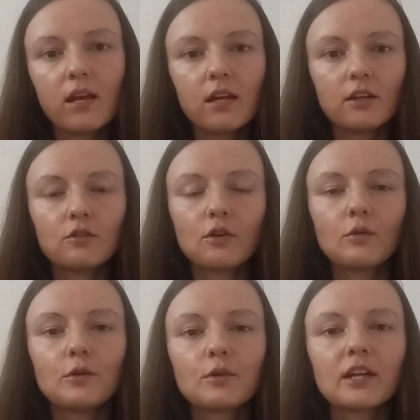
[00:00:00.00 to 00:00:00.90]
You
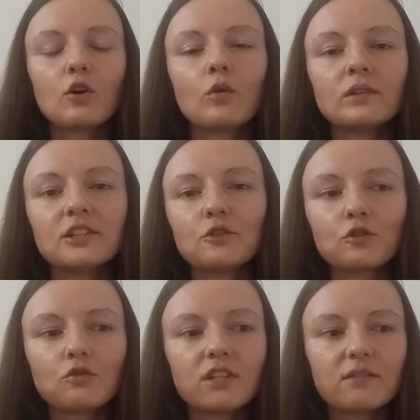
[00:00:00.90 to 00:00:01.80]
know, you can only
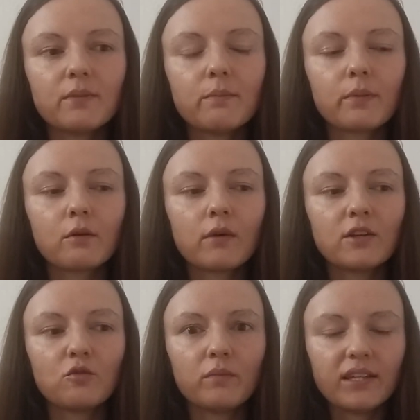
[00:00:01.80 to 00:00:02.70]
talk to these people
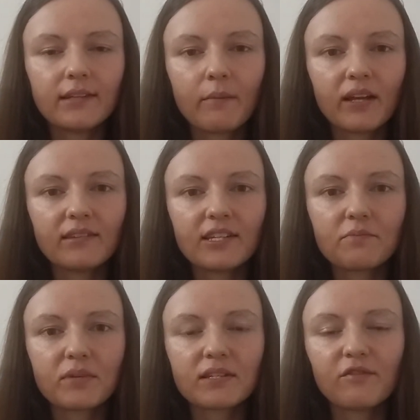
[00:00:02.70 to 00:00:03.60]
when you meet them at these
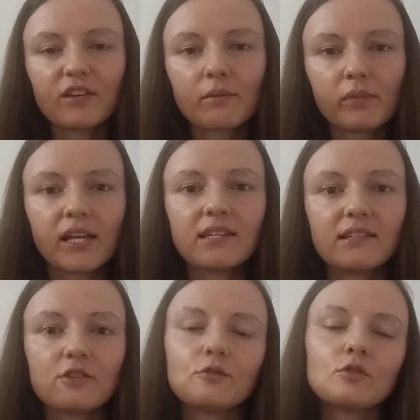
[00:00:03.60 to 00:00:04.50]
specific
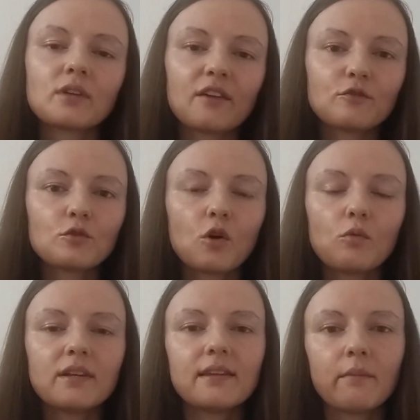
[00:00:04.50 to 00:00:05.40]
places. You don't have to go
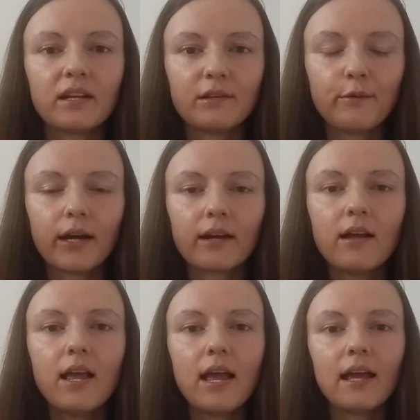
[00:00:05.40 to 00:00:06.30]
with them anywhere.
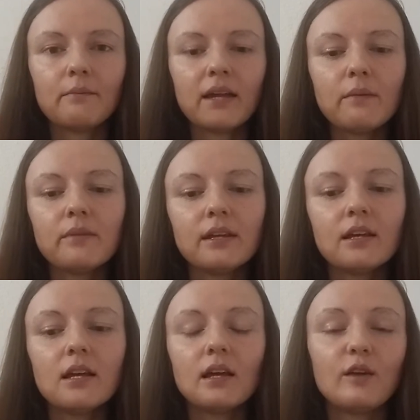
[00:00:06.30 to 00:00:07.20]
And maybe
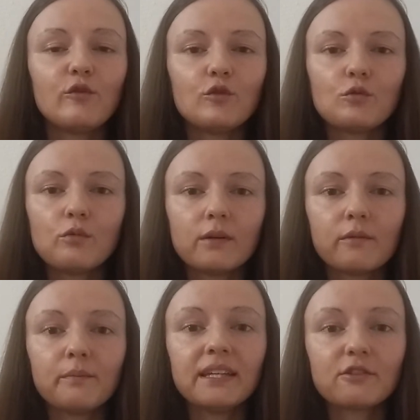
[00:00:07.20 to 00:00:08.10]
if you
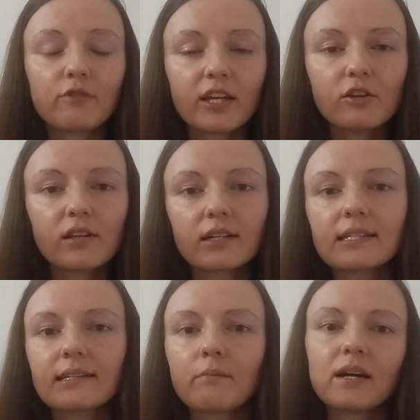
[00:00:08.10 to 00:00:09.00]
will meet regularly
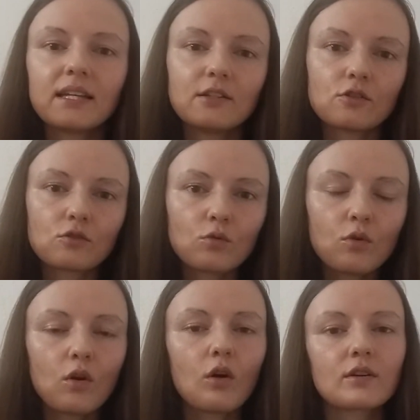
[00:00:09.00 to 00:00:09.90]
somebody in
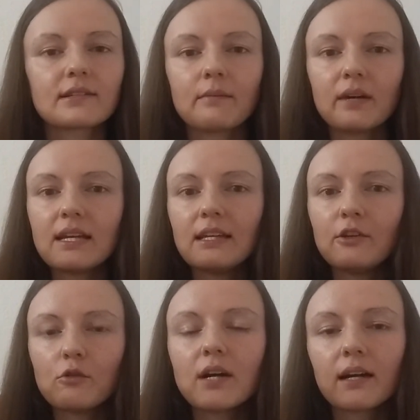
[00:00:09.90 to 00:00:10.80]
school or somebody in
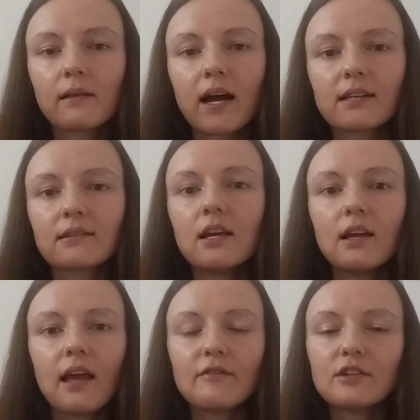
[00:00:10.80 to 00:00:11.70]
yoga class,
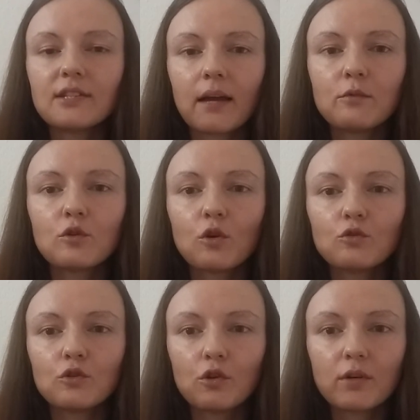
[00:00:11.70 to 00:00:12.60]
every time you go
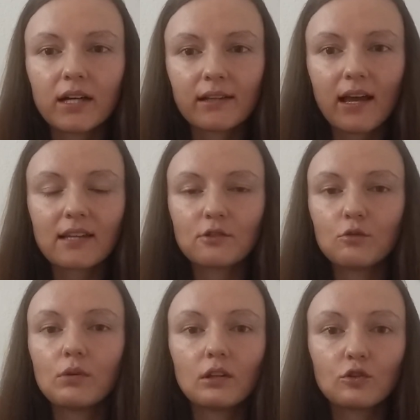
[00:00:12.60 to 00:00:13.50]
to yoga class
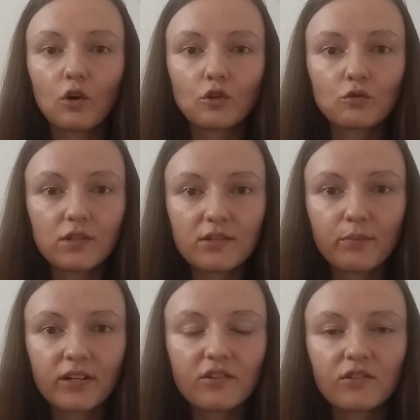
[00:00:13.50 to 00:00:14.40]
you will talk to this
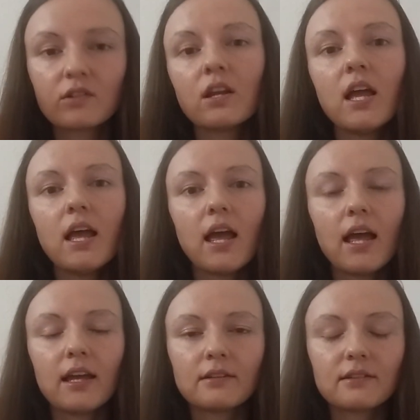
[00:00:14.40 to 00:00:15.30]
person
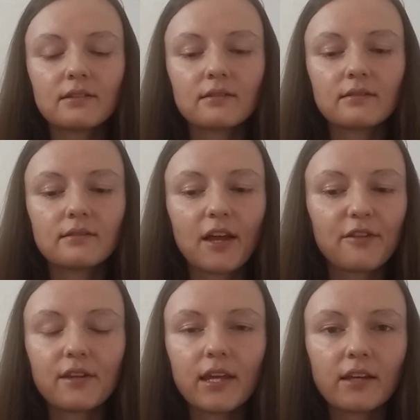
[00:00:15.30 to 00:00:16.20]
and
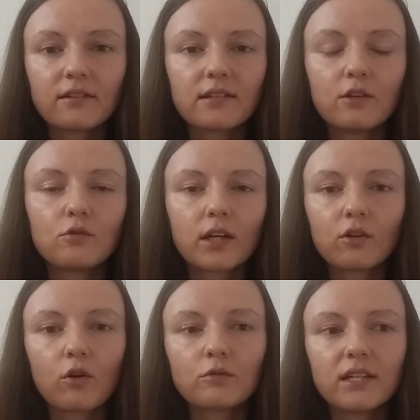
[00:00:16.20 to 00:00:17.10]
nothing else, then you can
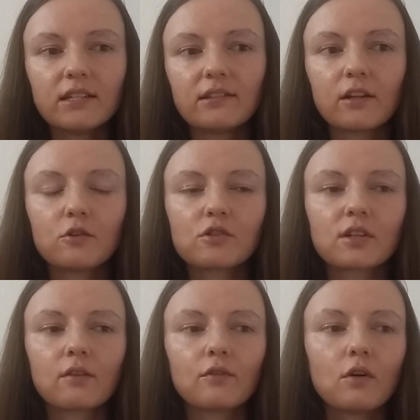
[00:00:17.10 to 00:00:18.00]
already tell
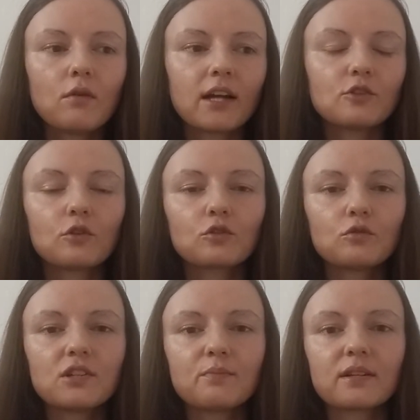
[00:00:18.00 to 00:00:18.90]
yourself, oh, I talked to
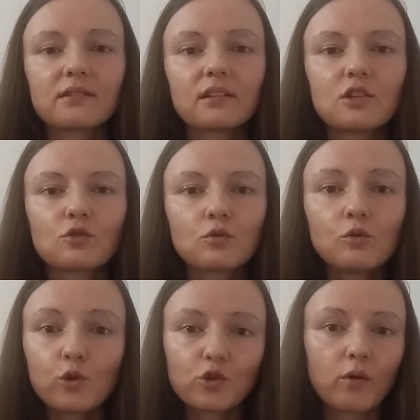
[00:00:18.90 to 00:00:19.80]
this person in
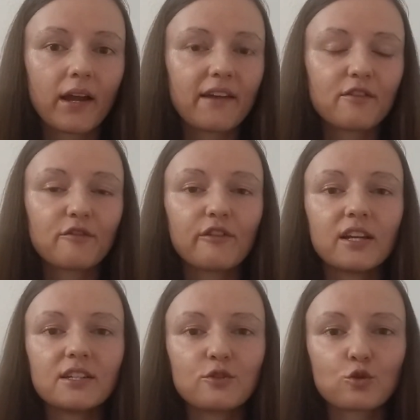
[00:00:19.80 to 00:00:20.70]
school, so I have a
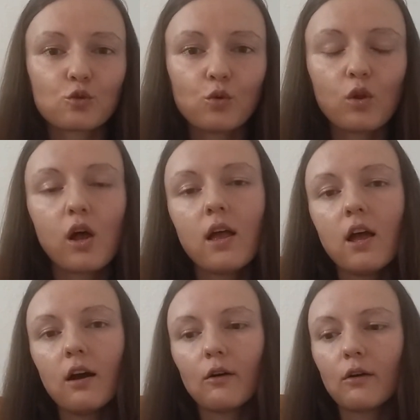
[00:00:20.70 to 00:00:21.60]
friend in school.
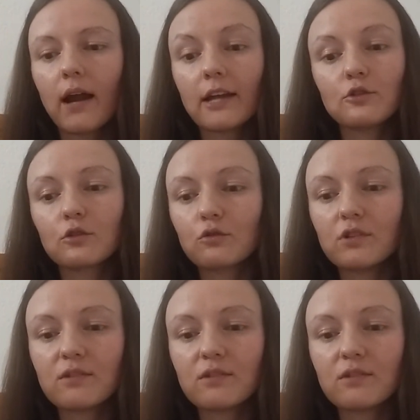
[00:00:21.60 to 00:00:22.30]
Or I talked to this